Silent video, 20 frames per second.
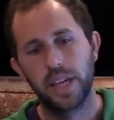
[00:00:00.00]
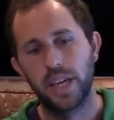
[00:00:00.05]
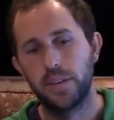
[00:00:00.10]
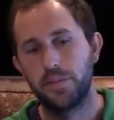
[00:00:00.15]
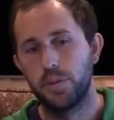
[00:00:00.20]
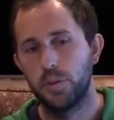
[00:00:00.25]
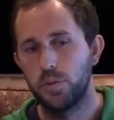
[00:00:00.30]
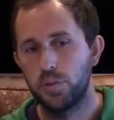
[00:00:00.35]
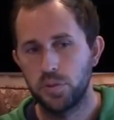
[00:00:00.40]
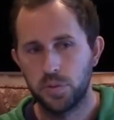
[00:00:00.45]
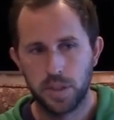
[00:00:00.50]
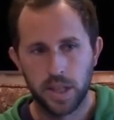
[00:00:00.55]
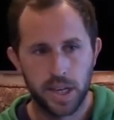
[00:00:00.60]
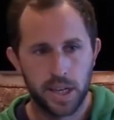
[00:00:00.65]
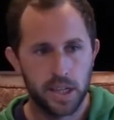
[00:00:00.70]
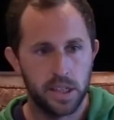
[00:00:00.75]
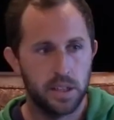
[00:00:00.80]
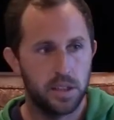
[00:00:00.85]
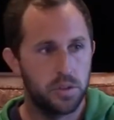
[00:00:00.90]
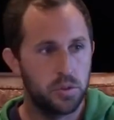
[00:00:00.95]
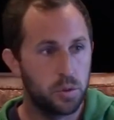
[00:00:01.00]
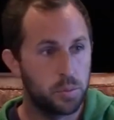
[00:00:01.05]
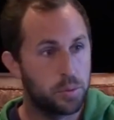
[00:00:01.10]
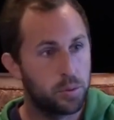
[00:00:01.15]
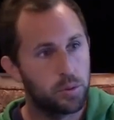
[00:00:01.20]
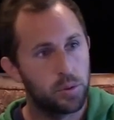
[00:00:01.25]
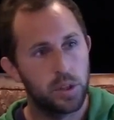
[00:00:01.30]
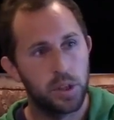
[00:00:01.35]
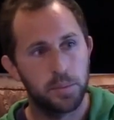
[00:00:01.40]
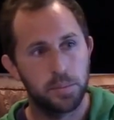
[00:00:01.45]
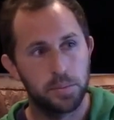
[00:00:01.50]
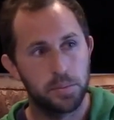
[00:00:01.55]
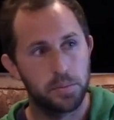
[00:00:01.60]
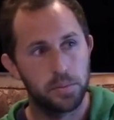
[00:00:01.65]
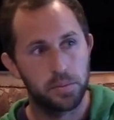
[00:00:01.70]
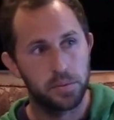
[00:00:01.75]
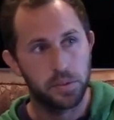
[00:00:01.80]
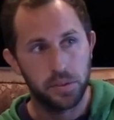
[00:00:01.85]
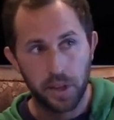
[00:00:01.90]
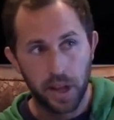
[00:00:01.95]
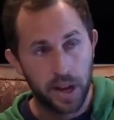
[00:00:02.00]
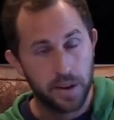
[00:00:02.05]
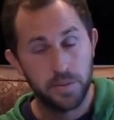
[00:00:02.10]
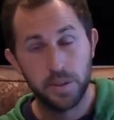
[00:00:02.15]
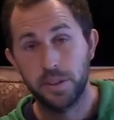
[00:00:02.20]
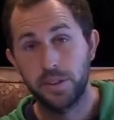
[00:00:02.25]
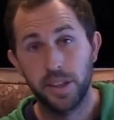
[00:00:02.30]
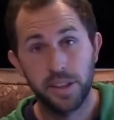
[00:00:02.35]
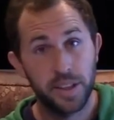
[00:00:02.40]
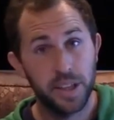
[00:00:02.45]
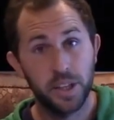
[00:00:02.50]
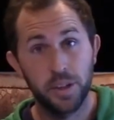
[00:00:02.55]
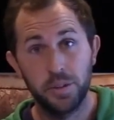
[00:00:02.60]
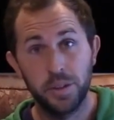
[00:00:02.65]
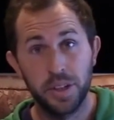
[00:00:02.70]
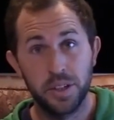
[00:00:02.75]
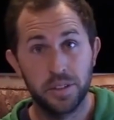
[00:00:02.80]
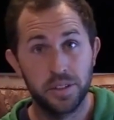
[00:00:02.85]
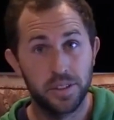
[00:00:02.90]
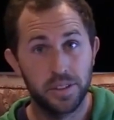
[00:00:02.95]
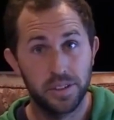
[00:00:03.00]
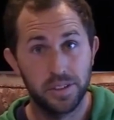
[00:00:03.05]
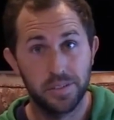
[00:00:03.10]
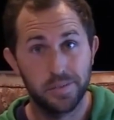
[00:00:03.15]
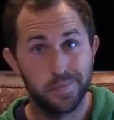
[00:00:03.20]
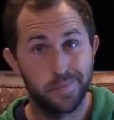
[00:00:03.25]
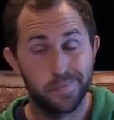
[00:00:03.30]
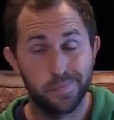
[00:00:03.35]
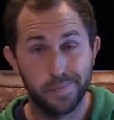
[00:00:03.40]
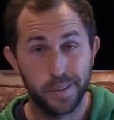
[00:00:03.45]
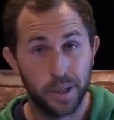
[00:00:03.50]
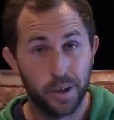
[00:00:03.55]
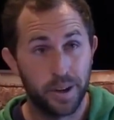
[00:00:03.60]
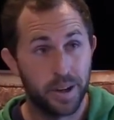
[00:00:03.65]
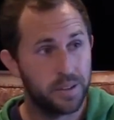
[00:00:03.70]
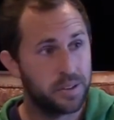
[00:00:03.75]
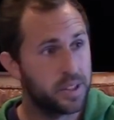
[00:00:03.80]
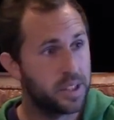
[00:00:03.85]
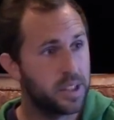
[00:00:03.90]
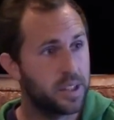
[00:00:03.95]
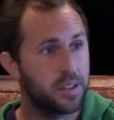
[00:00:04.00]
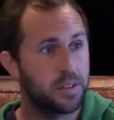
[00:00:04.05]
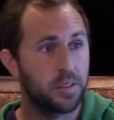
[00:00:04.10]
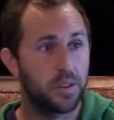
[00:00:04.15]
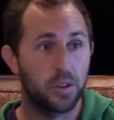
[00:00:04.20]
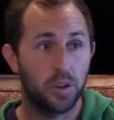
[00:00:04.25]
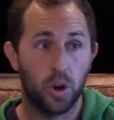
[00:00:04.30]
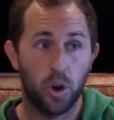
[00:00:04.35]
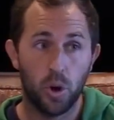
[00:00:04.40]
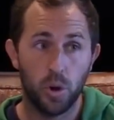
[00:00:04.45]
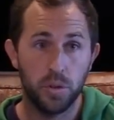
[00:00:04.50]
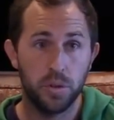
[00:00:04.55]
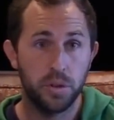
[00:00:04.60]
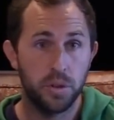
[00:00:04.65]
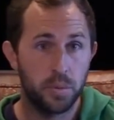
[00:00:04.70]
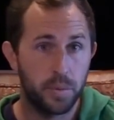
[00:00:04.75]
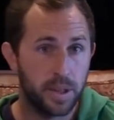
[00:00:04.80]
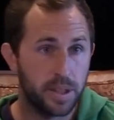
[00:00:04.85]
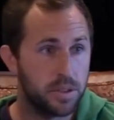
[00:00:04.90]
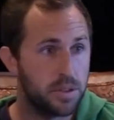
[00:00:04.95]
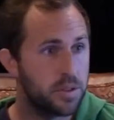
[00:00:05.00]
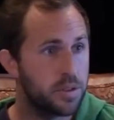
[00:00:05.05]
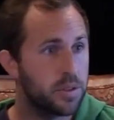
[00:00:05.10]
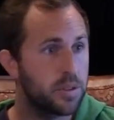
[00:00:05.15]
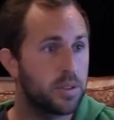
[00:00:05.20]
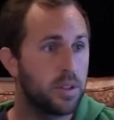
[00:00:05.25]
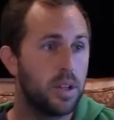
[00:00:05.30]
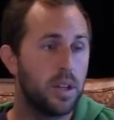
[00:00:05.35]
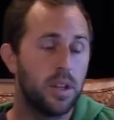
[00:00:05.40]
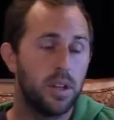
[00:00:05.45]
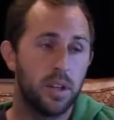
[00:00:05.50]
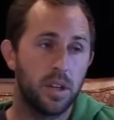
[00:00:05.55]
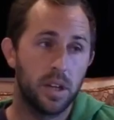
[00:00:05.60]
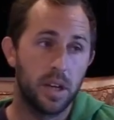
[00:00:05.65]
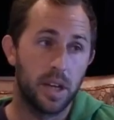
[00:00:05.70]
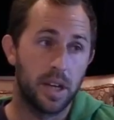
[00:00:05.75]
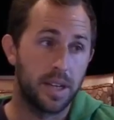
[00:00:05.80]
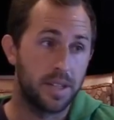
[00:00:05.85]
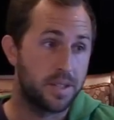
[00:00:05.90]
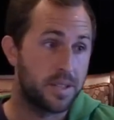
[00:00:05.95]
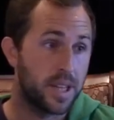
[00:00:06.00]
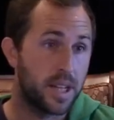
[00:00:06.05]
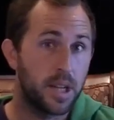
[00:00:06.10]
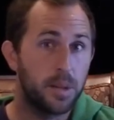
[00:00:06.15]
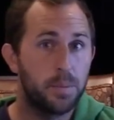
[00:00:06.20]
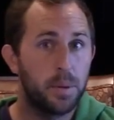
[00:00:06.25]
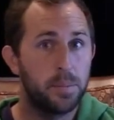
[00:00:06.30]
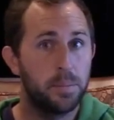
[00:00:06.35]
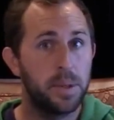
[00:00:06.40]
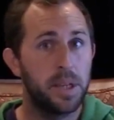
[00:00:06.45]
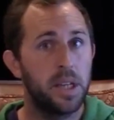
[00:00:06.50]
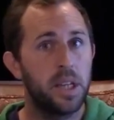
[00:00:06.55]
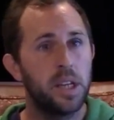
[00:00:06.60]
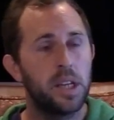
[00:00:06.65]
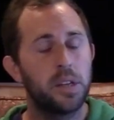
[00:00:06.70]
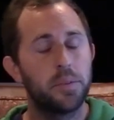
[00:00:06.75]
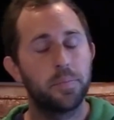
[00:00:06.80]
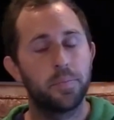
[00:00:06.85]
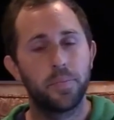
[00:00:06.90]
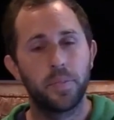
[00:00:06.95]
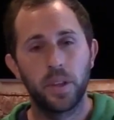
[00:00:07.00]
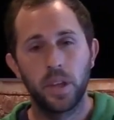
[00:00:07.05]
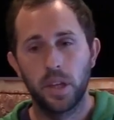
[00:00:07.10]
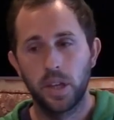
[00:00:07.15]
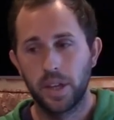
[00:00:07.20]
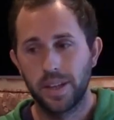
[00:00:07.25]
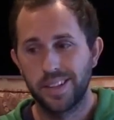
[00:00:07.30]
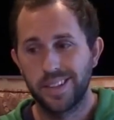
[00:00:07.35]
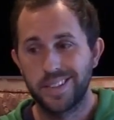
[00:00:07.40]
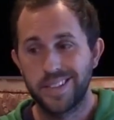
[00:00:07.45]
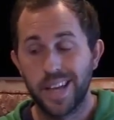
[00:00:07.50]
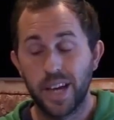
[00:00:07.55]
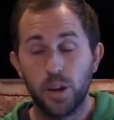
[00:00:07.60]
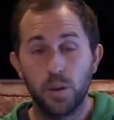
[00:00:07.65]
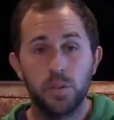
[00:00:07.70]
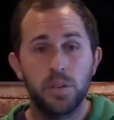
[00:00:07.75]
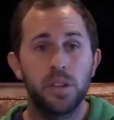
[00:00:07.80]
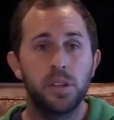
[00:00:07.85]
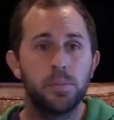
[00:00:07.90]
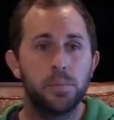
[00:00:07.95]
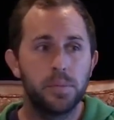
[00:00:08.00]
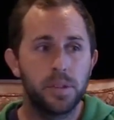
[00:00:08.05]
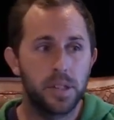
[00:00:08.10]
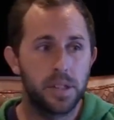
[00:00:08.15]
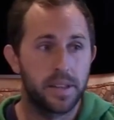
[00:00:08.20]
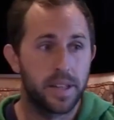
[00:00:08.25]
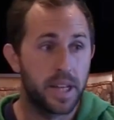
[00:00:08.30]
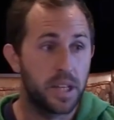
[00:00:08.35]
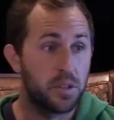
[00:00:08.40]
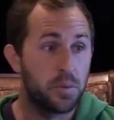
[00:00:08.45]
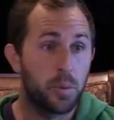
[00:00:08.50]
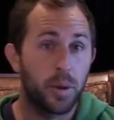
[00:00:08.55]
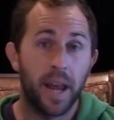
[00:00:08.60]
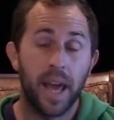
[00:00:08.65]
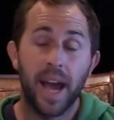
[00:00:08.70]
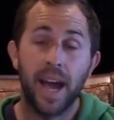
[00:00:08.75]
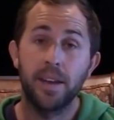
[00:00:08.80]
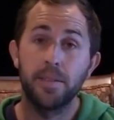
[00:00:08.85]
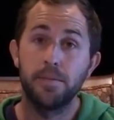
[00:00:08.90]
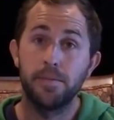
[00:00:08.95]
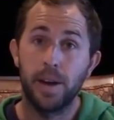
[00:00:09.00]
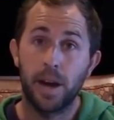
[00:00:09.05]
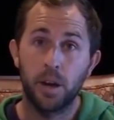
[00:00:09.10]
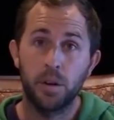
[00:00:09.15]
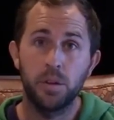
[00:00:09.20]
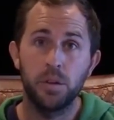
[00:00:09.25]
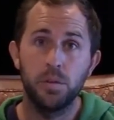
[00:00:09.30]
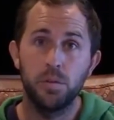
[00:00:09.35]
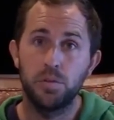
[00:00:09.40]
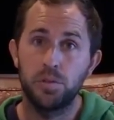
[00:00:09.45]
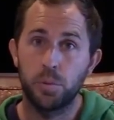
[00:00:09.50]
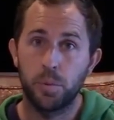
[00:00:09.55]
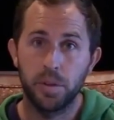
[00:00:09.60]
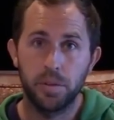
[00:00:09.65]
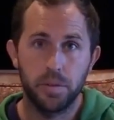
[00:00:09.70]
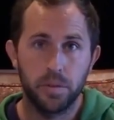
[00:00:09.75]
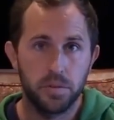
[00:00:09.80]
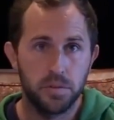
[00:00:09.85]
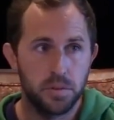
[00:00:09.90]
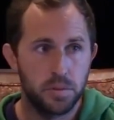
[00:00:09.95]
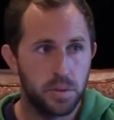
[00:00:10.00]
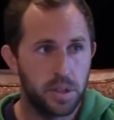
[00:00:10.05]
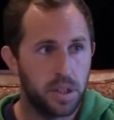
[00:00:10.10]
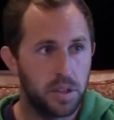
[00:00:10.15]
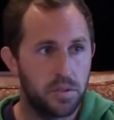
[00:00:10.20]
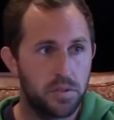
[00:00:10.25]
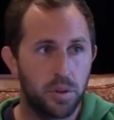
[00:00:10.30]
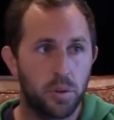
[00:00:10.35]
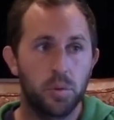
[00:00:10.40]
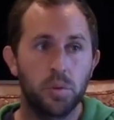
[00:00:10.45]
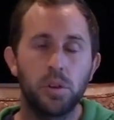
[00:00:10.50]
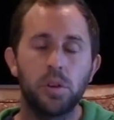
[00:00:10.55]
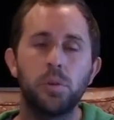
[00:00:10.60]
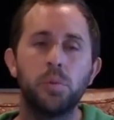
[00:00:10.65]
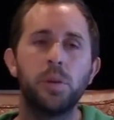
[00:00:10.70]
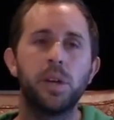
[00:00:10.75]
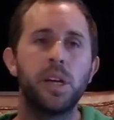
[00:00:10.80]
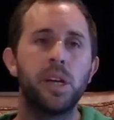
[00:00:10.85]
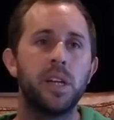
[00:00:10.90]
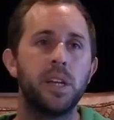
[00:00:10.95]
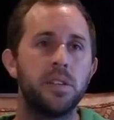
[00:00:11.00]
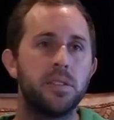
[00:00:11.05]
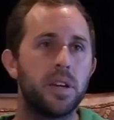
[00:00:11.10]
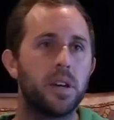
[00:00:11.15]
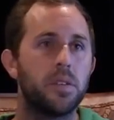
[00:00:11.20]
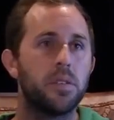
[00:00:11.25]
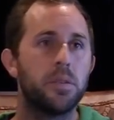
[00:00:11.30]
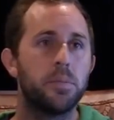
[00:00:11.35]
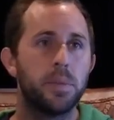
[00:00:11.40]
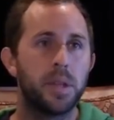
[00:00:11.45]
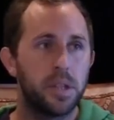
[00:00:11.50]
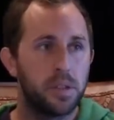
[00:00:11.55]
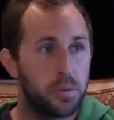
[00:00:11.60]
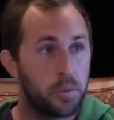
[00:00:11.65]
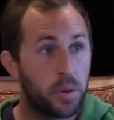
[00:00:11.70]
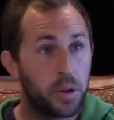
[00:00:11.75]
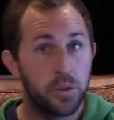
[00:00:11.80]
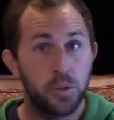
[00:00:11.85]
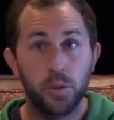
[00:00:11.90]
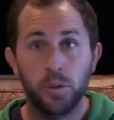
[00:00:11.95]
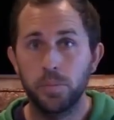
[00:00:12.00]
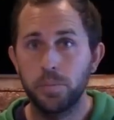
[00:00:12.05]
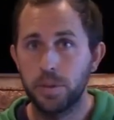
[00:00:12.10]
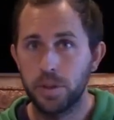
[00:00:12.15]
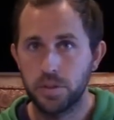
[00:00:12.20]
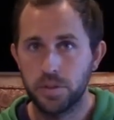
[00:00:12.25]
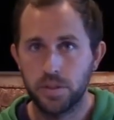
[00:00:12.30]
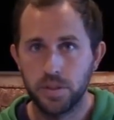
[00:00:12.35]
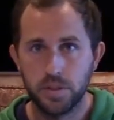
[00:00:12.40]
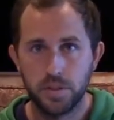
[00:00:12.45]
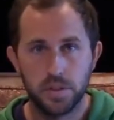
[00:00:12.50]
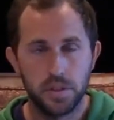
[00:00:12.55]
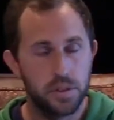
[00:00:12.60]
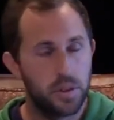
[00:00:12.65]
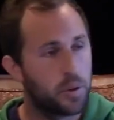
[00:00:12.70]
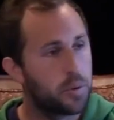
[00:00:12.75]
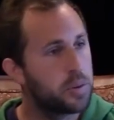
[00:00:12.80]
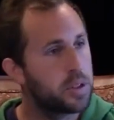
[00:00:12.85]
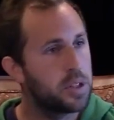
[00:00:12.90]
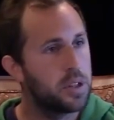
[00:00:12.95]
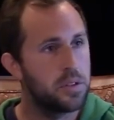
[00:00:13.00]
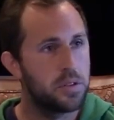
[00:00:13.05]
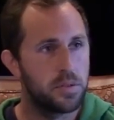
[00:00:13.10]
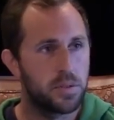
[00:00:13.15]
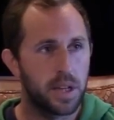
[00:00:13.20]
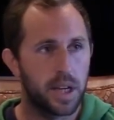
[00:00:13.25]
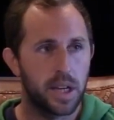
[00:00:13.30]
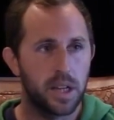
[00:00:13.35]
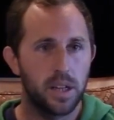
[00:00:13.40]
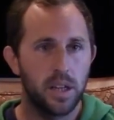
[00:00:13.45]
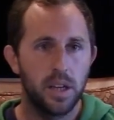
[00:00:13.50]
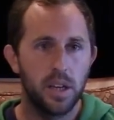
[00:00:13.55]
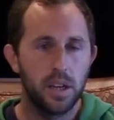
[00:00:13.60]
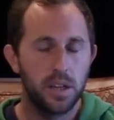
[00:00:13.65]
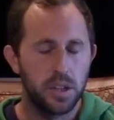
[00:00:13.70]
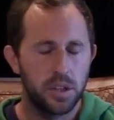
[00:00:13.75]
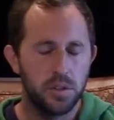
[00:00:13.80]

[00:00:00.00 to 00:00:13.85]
If you do that, you'll pull up everything that you need to figure out there, call the director, uh, set up a meeting, tell them that you want to add value to what they're doing. Don't go in and tell them that you run your own business. You don't need to do that.